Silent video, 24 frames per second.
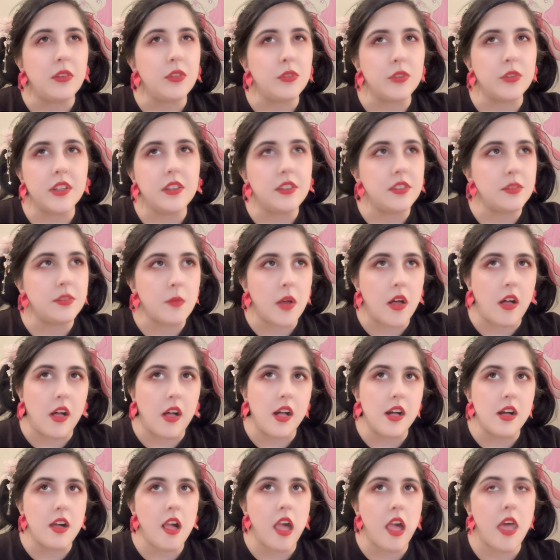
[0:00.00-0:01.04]
was really small,
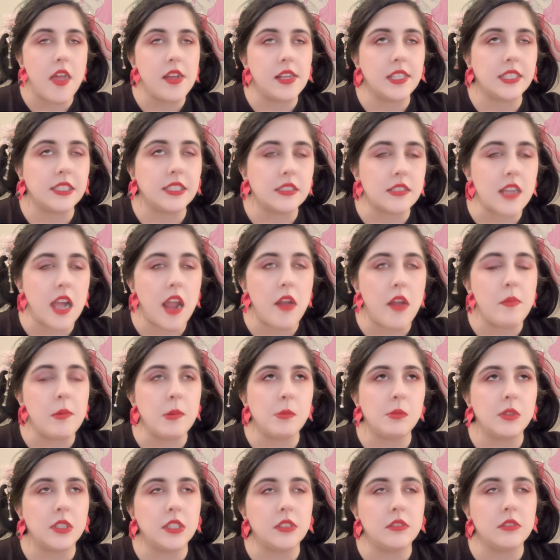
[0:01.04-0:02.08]
and I
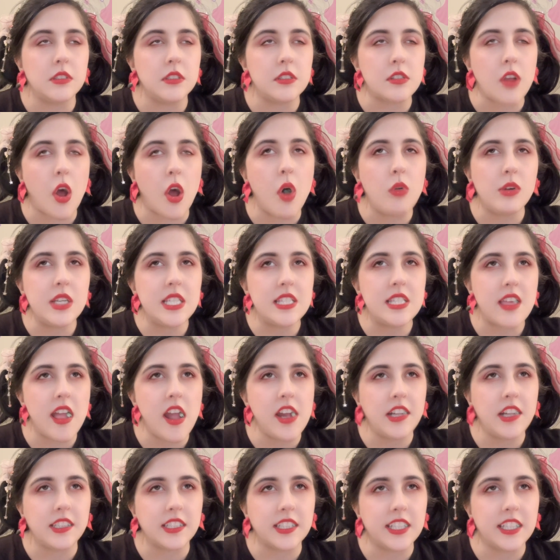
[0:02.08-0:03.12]
remember it was always
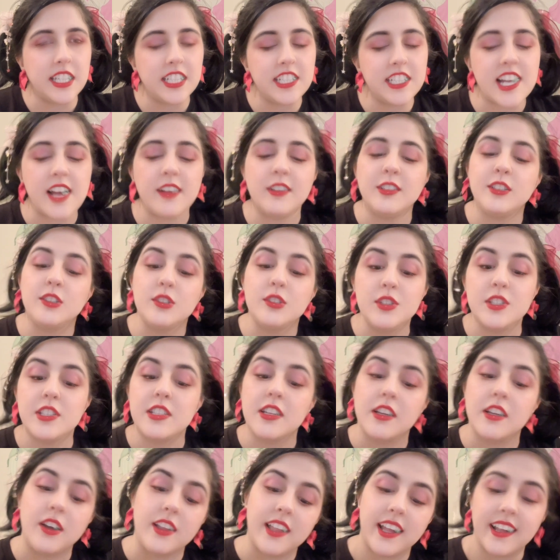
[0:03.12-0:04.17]
there in the kitchen. I always used
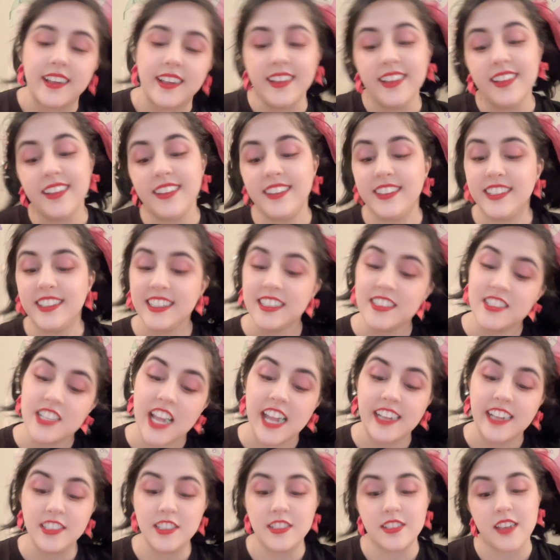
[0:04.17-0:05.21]
to go like, oh, look, it
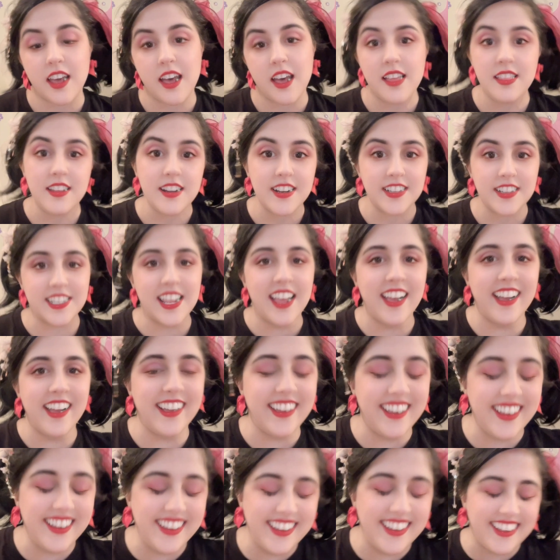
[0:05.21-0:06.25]
changes colors.
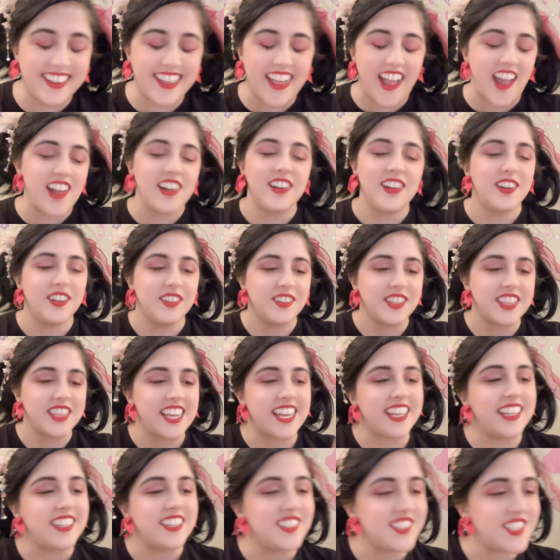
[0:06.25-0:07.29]
I don't know what the
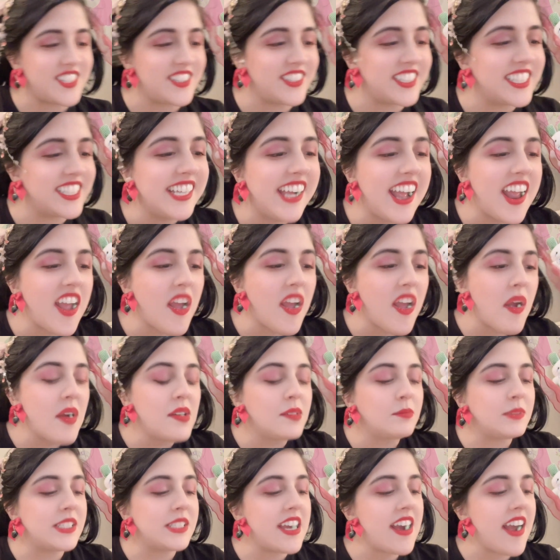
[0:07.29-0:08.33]
hell I was doing,
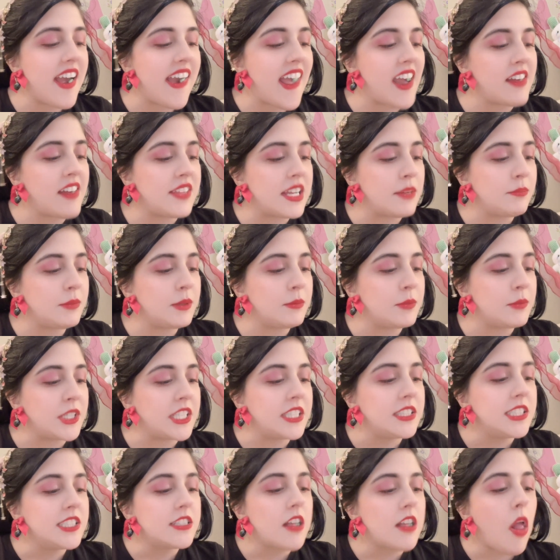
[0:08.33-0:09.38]
but yeah, I have that memory.
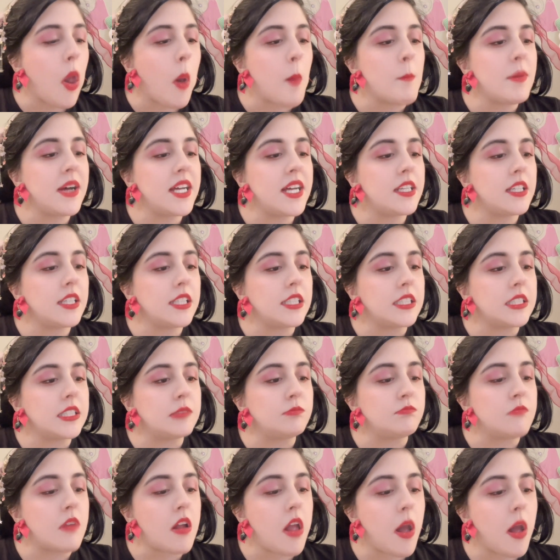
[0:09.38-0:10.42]

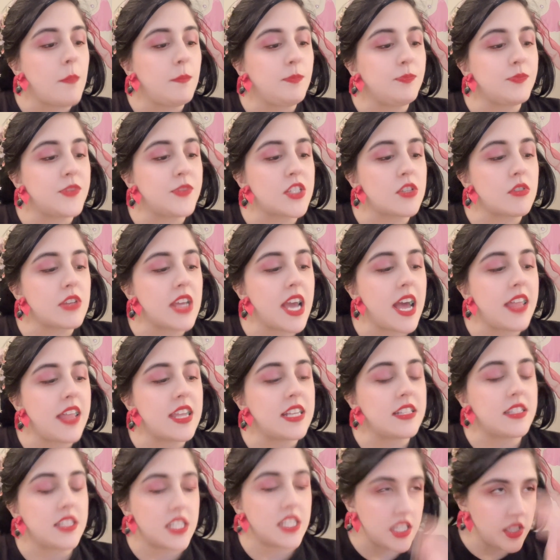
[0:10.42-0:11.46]
But, so yeah,
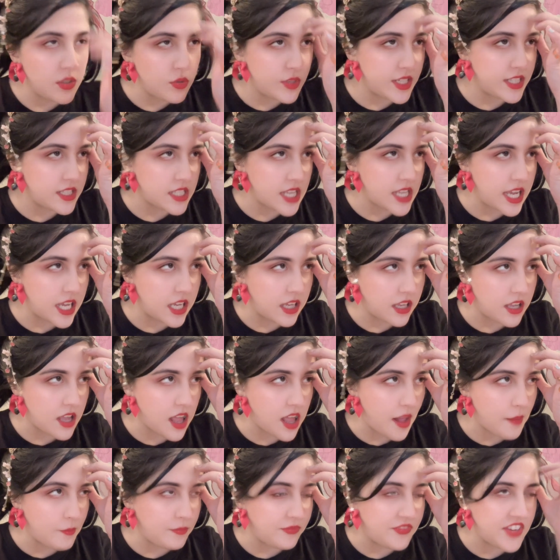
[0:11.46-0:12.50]
they see you as like
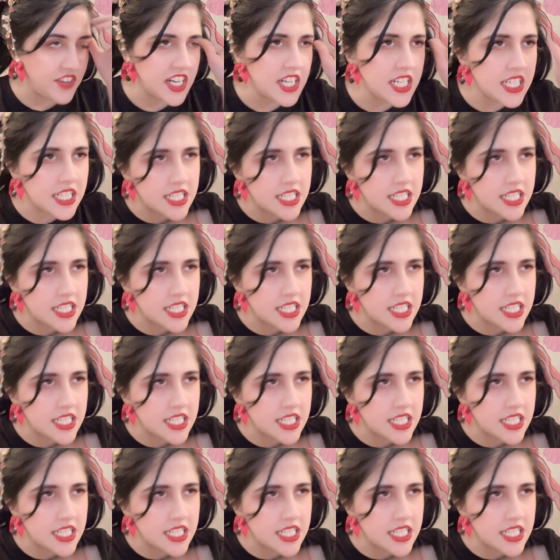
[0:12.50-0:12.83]
very